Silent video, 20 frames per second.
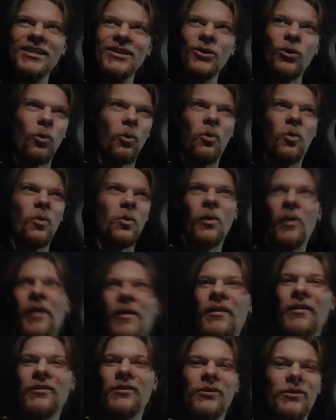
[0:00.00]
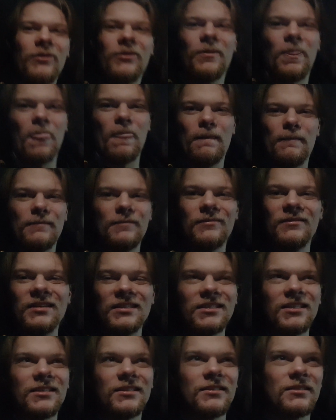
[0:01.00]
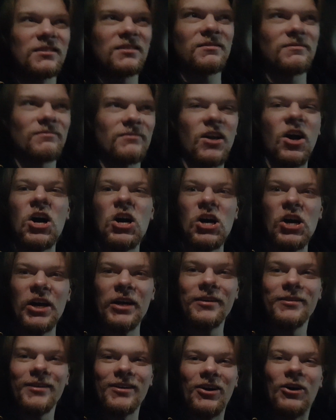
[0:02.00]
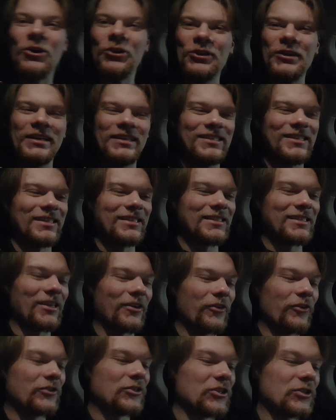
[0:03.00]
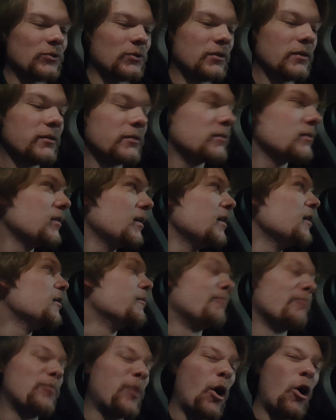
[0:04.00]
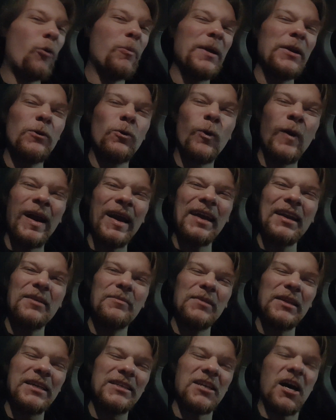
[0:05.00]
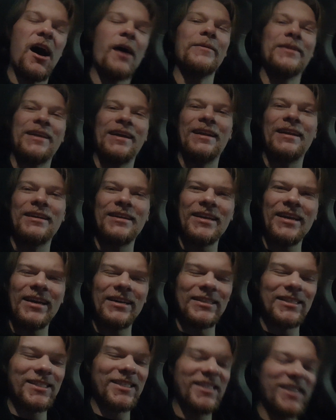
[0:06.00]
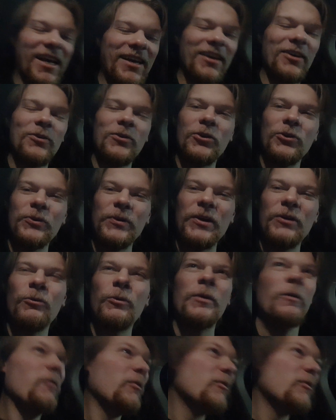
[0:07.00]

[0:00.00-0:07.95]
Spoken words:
what? This is odd, all things considered. Just Bowman randomly dominating to get his second career.